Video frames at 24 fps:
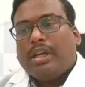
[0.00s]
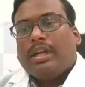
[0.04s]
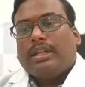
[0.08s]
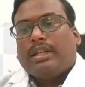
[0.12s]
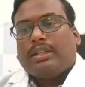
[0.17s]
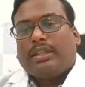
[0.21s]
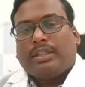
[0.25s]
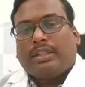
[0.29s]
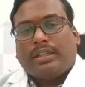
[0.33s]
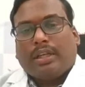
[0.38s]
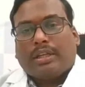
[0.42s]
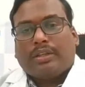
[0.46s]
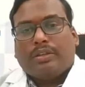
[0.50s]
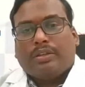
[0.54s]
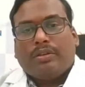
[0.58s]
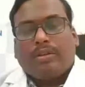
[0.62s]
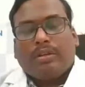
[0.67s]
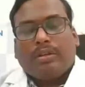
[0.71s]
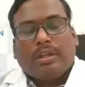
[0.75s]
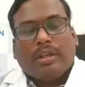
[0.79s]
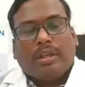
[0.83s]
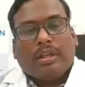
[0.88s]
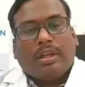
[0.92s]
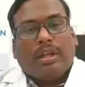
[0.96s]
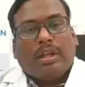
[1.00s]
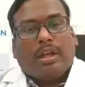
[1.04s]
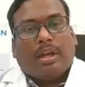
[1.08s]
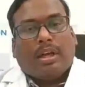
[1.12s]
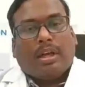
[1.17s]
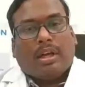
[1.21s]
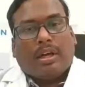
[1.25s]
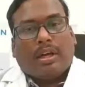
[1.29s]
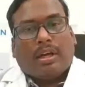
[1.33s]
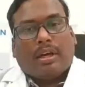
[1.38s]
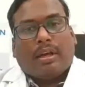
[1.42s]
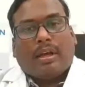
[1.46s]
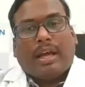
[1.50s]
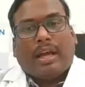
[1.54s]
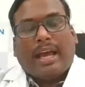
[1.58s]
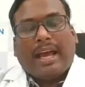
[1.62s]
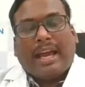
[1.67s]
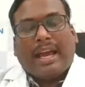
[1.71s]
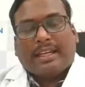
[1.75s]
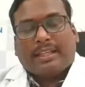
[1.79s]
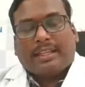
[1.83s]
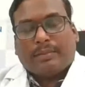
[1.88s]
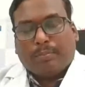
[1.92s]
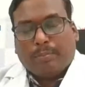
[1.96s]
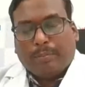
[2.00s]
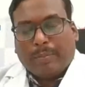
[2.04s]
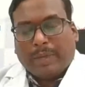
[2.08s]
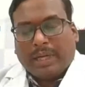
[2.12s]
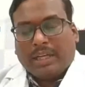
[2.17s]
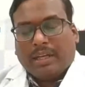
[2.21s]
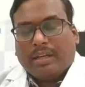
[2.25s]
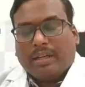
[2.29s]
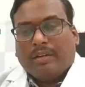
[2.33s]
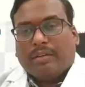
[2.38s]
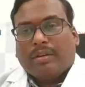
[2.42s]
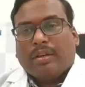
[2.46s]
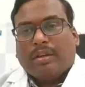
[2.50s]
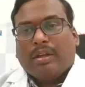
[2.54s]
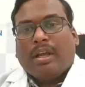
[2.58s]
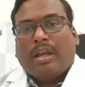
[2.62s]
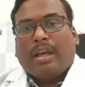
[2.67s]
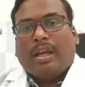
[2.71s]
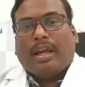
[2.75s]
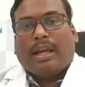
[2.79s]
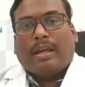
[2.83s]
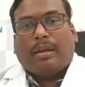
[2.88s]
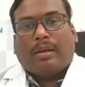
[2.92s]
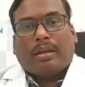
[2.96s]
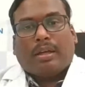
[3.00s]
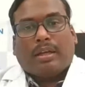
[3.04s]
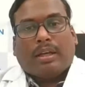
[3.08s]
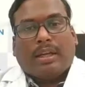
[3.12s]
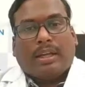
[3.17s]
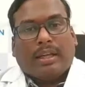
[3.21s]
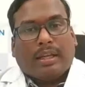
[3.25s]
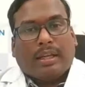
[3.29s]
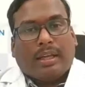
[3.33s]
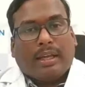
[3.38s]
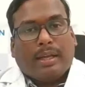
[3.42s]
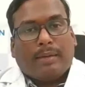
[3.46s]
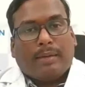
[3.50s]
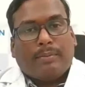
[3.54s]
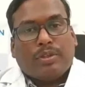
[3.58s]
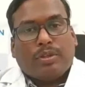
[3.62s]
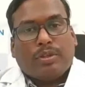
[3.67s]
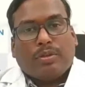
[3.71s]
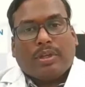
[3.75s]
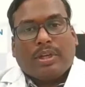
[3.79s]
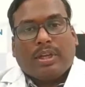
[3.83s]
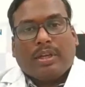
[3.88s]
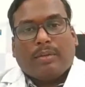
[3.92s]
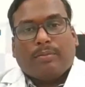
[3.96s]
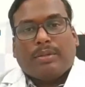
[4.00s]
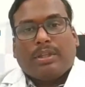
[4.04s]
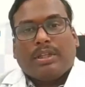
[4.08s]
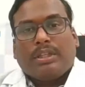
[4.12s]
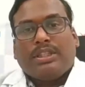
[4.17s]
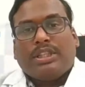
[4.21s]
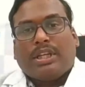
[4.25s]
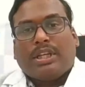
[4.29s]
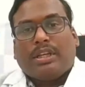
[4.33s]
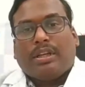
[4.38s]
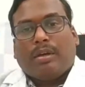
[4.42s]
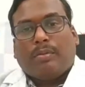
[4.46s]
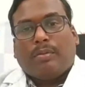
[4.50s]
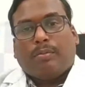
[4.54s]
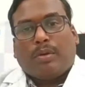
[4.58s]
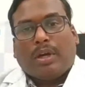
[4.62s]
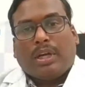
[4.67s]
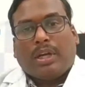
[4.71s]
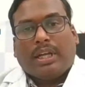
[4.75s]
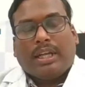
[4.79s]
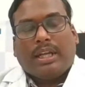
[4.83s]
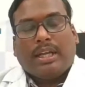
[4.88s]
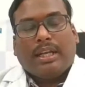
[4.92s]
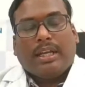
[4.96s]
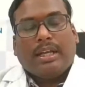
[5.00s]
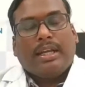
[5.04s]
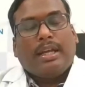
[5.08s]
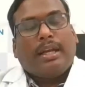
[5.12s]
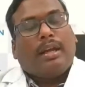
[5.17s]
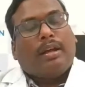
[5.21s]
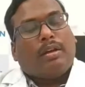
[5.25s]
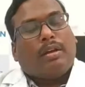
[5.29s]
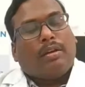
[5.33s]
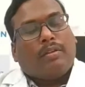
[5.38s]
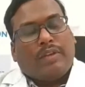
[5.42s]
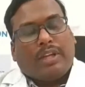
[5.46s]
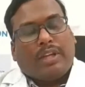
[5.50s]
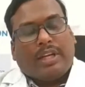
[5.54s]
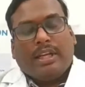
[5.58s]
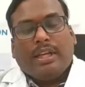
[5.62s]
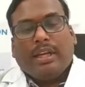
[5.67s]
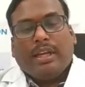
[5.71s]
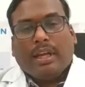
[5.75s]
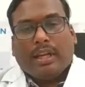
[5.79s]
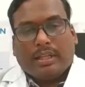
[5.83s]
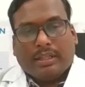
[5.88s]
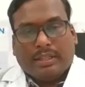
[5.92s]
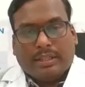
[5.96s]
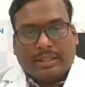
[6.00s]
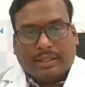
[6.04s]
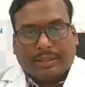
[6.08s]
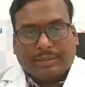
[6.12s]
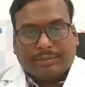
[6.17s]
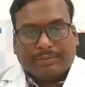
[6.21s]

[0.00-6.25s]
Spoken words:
The circuit acts better, helps to keep the general body very healthy.